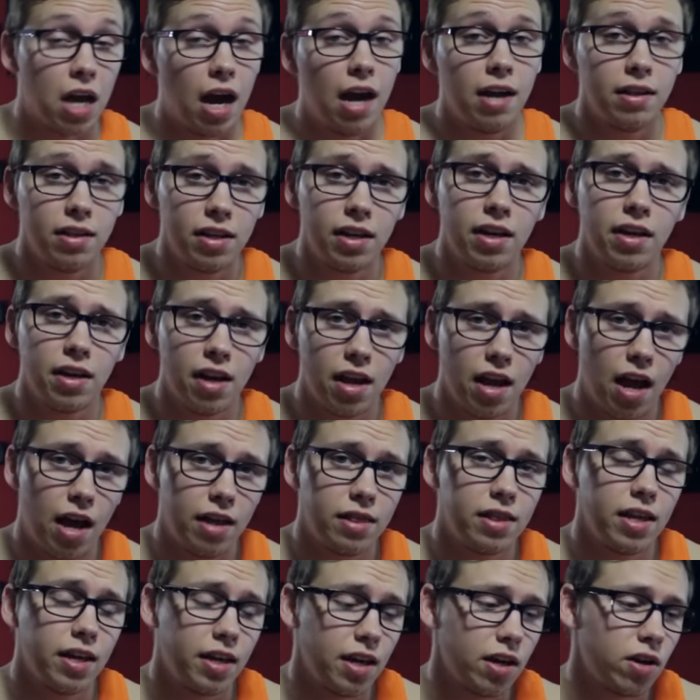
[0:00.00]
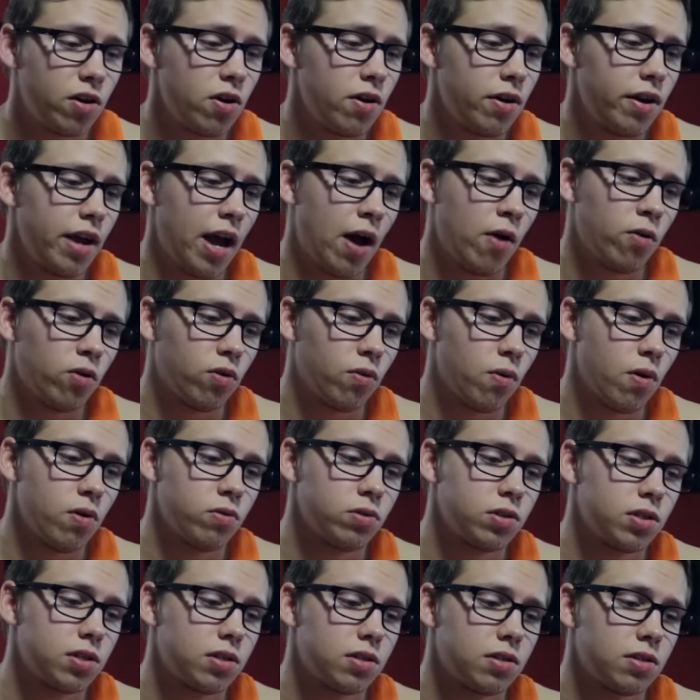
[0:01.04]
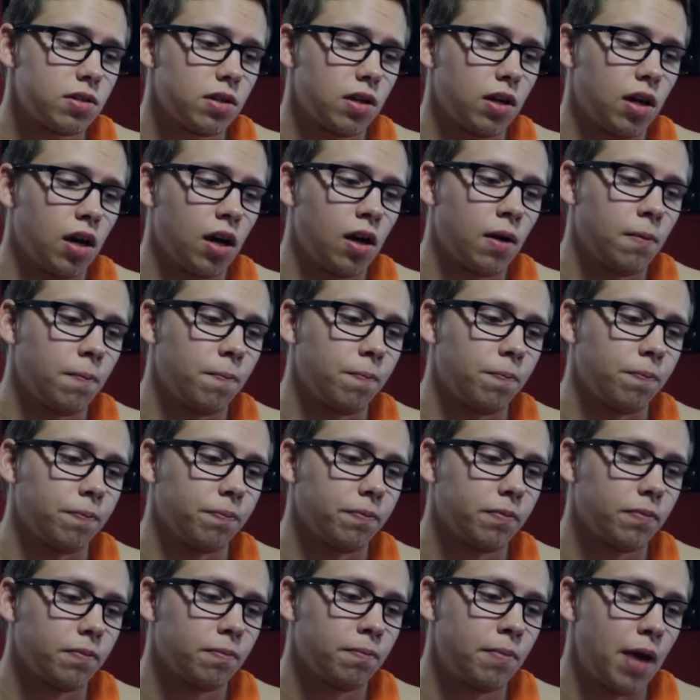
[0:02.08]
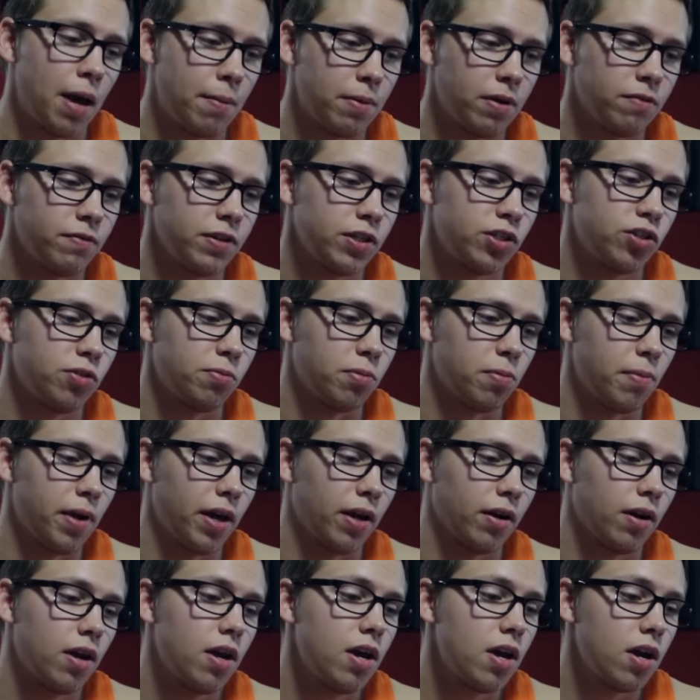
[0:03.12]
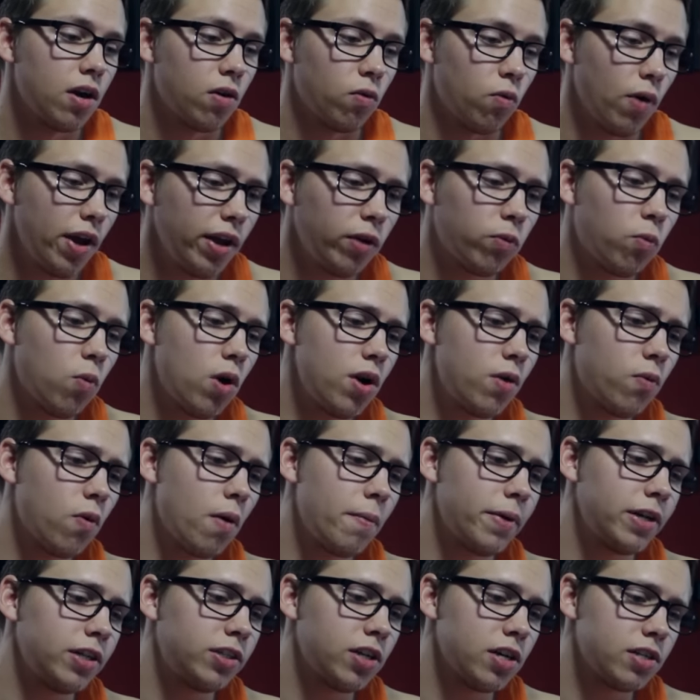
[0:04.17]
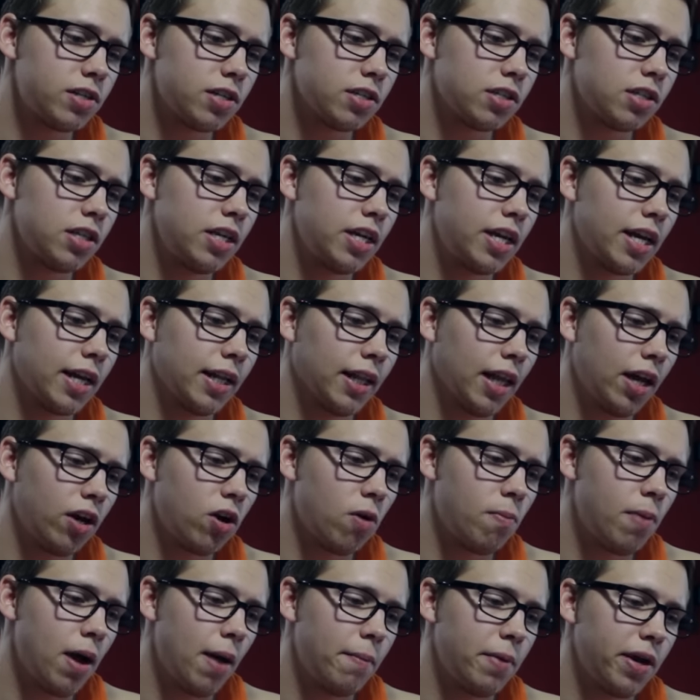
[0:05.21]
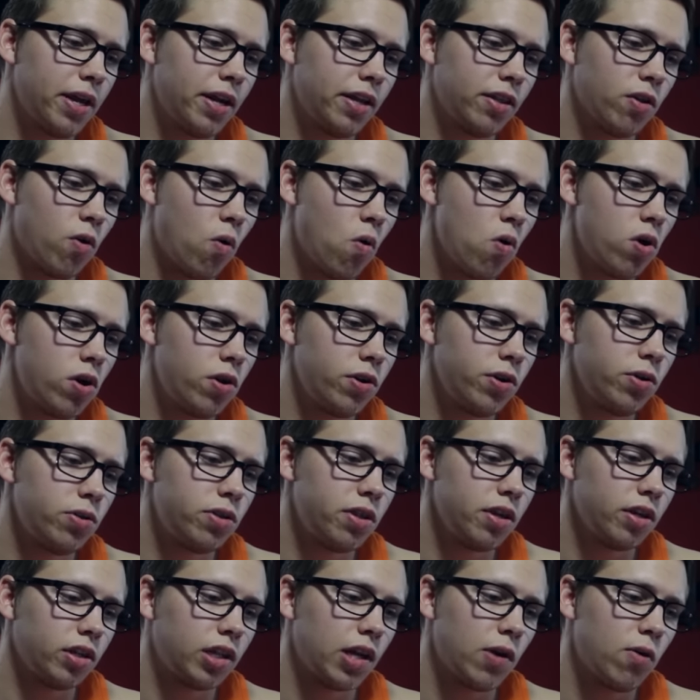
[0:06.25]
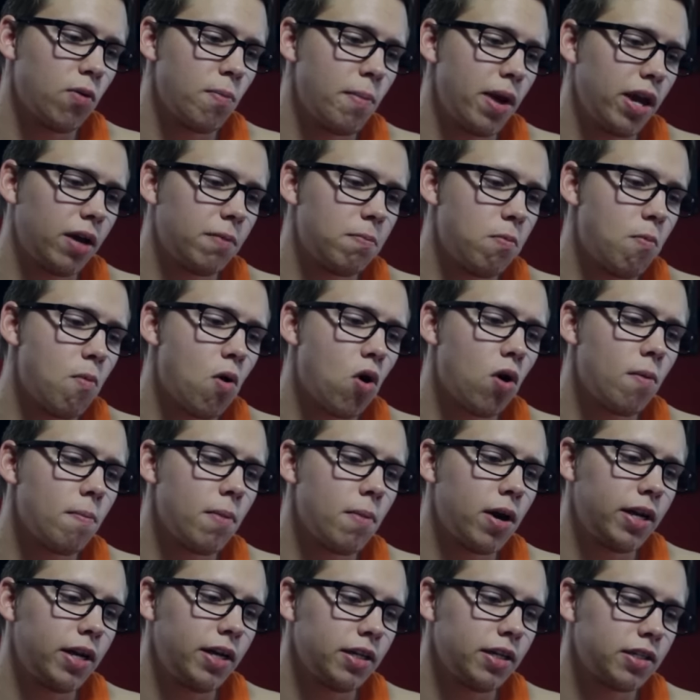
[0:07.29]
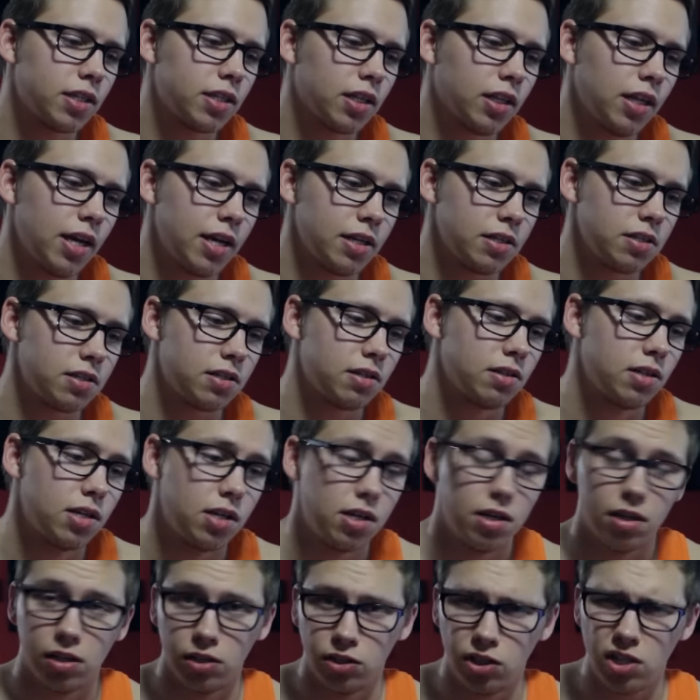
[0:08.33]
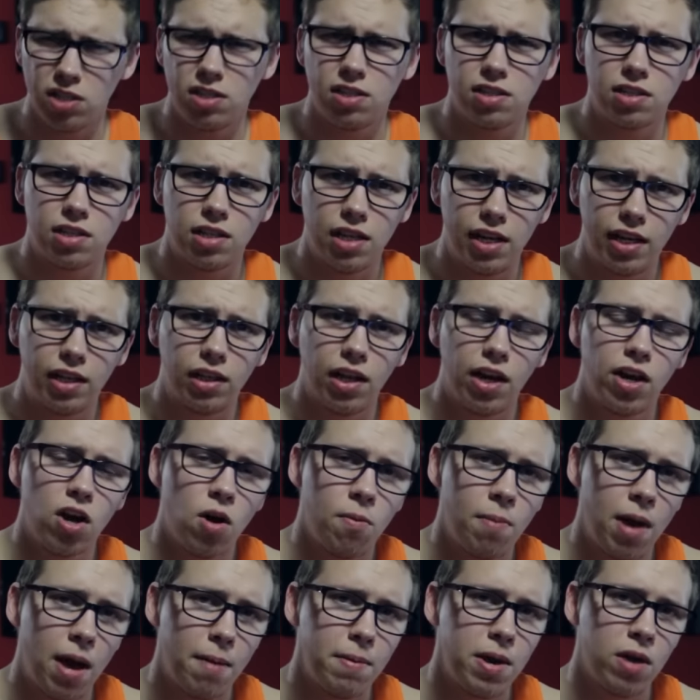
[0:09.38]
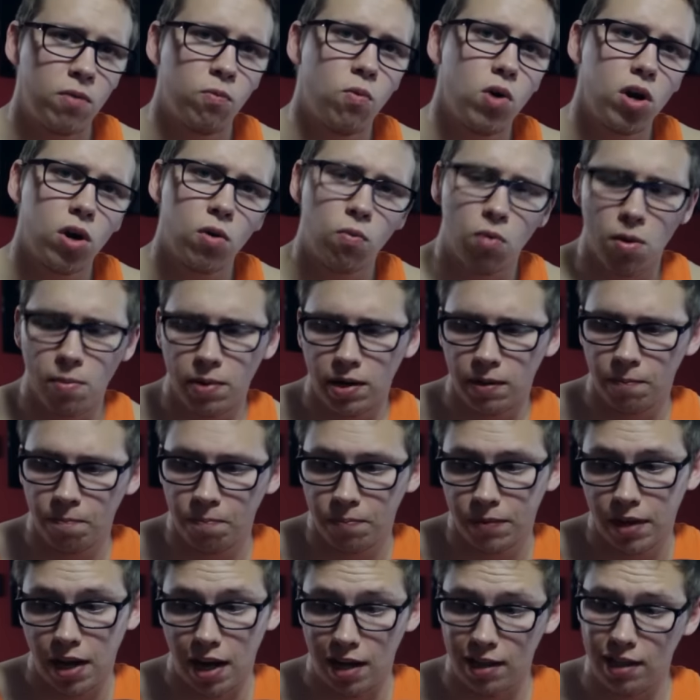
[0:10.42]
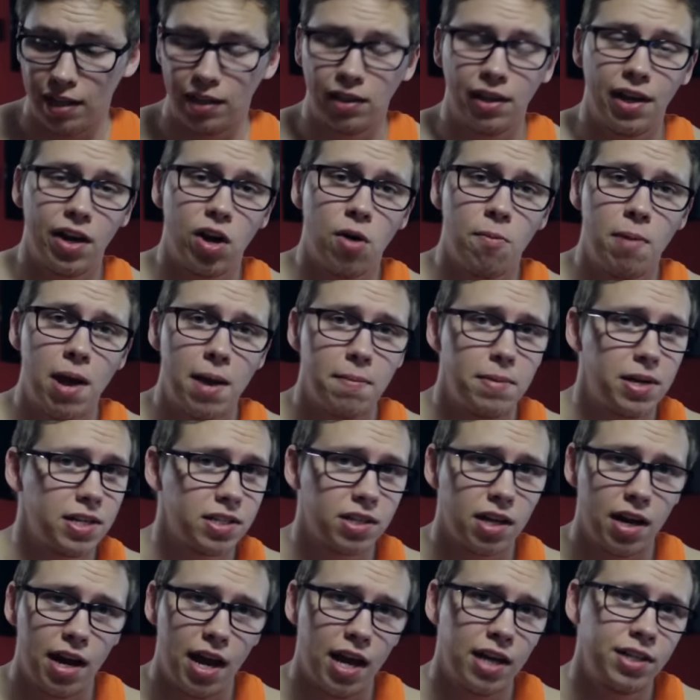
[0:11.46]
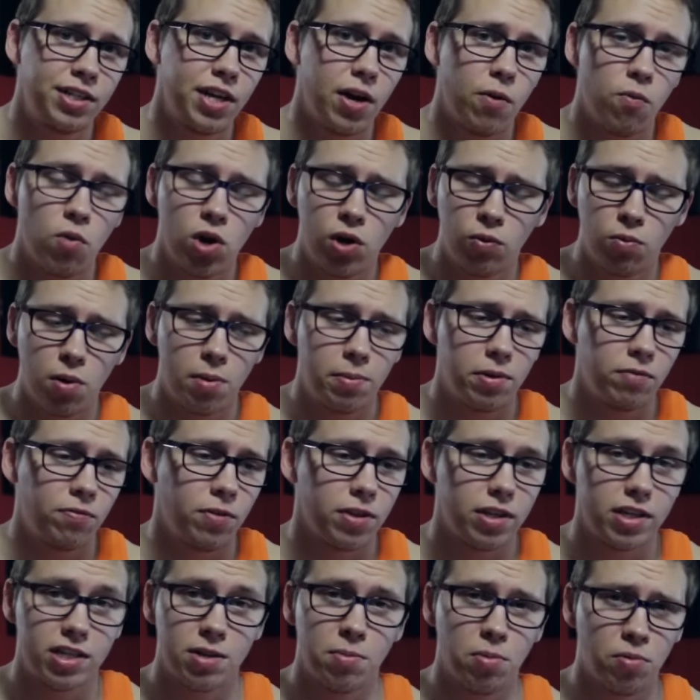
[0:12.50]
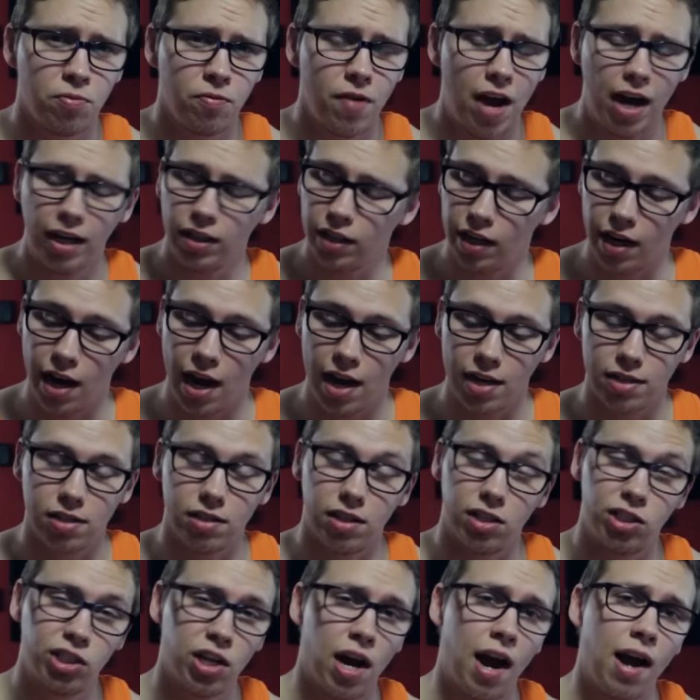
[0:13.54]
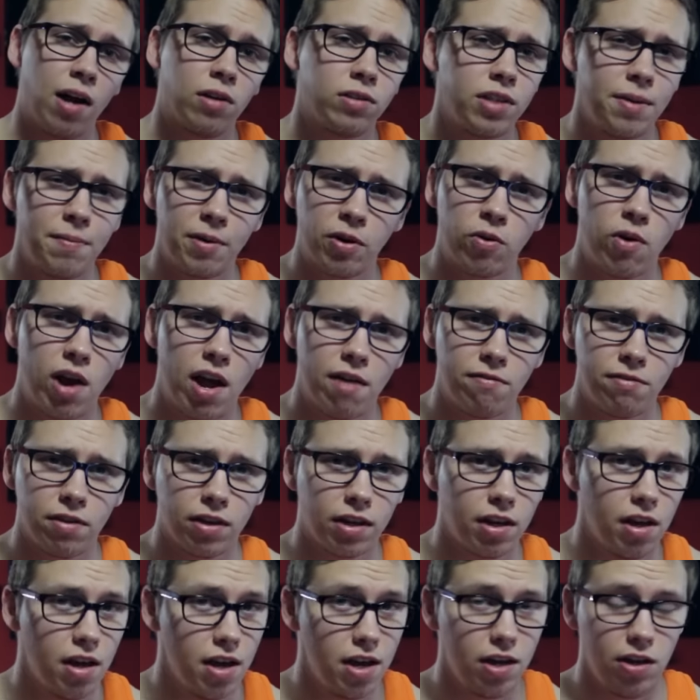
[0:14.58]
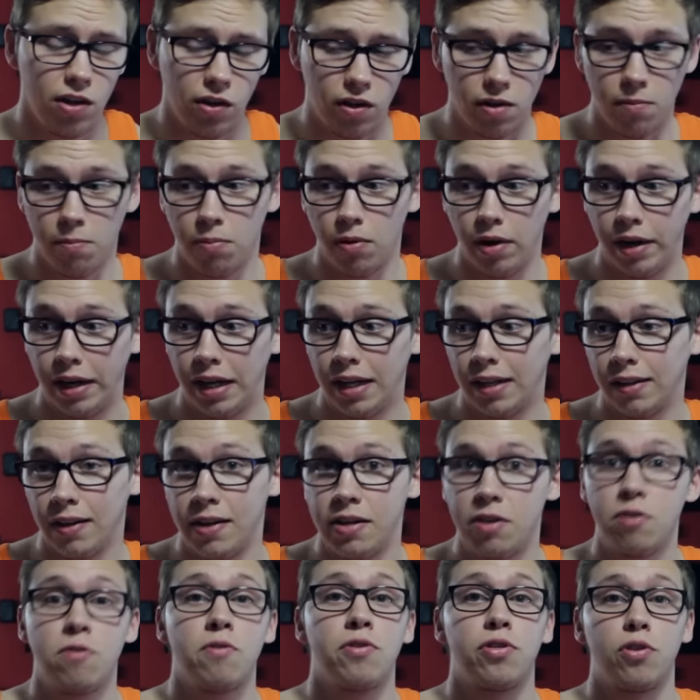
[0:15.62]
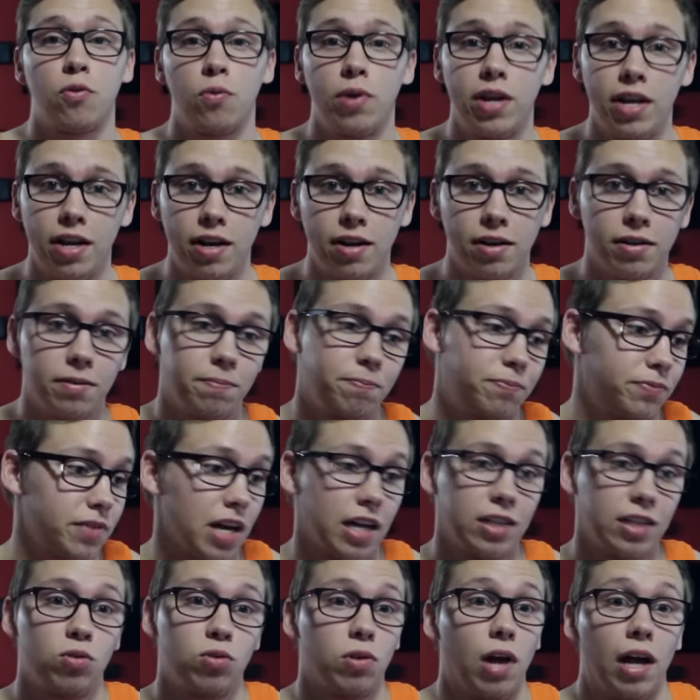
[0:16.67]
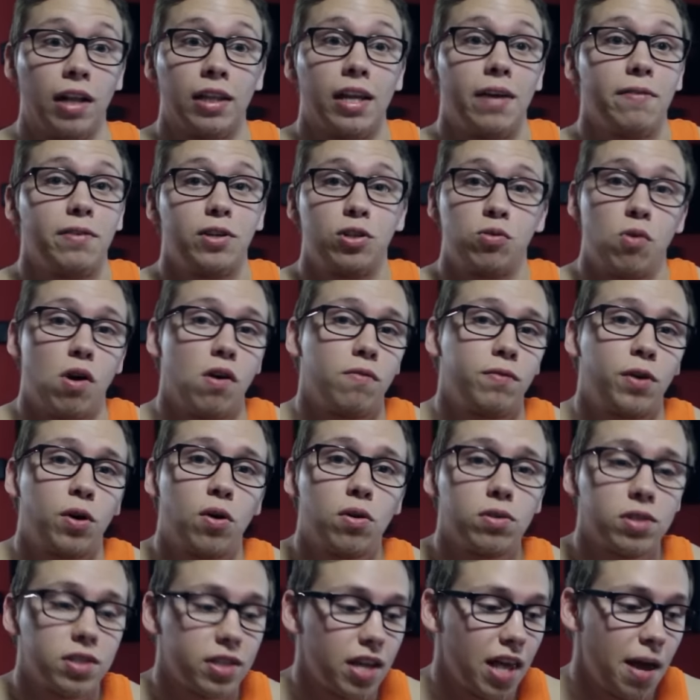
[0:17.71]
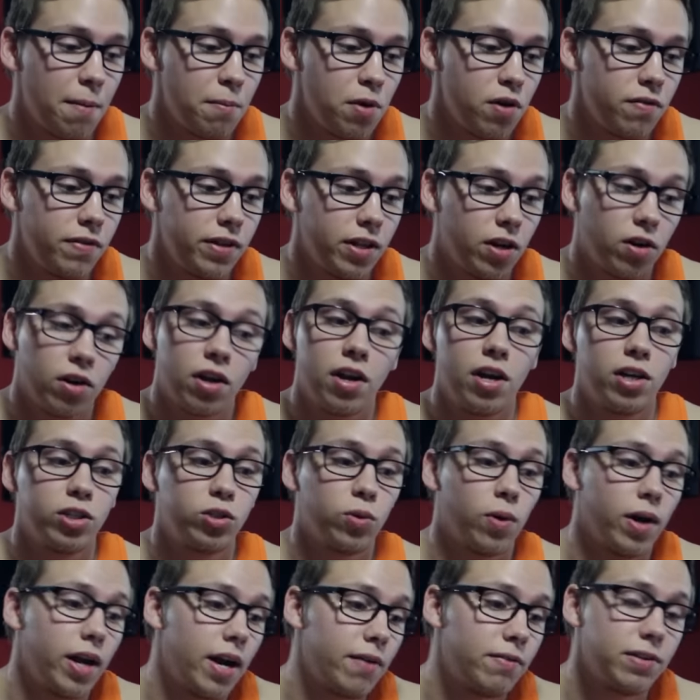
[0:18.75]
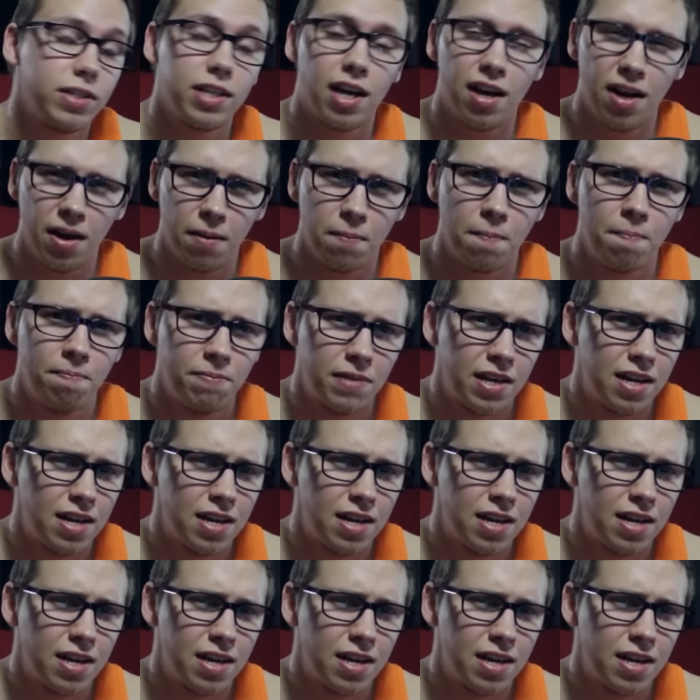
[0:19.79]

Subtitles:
I think it could outgrow Batman v Superman. Rank Wonder Woman, Justice League, and Lego Batman in the order you think they will make more money to less. Justice League, Lego Batman, Wonder Woman. I think Lego Batman's going to edge out Wonder Woman for the simple fact that it has the child demographic. You can bring like your 3 to 11, 12-year-olds to that movie and they're going to enjoy it every time.